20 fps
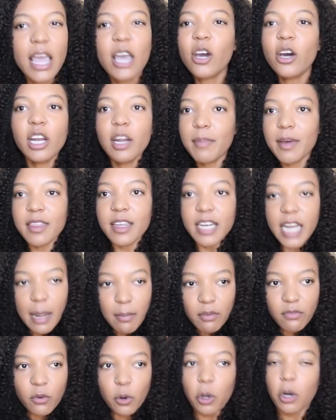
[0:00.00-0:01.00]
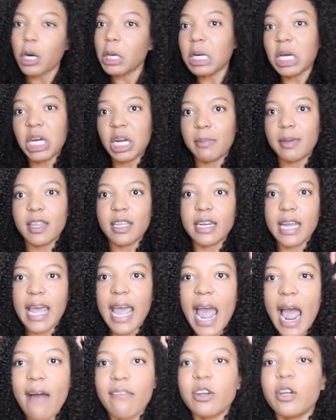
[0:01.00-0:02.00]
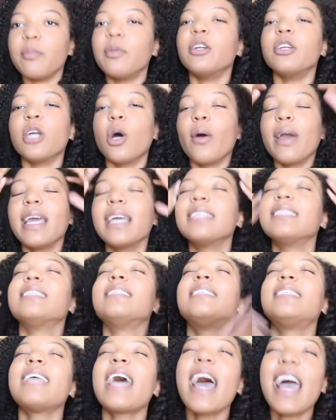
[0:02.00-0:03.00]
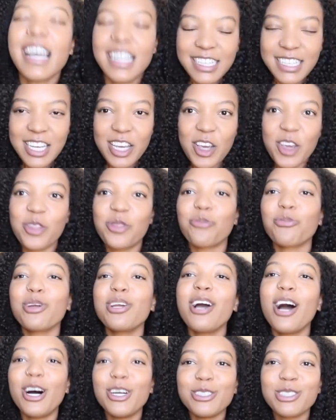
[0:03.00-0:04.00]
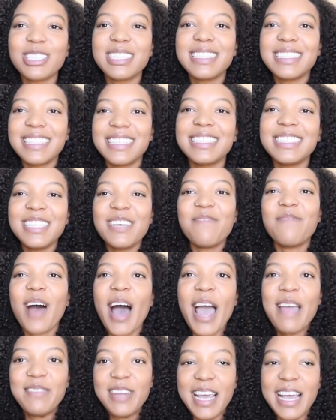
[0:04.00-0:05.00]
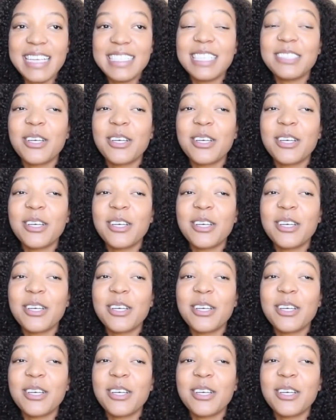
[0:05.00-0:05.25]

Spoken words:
It could have been the day before, could have been the day after, but no, exactly 365 days.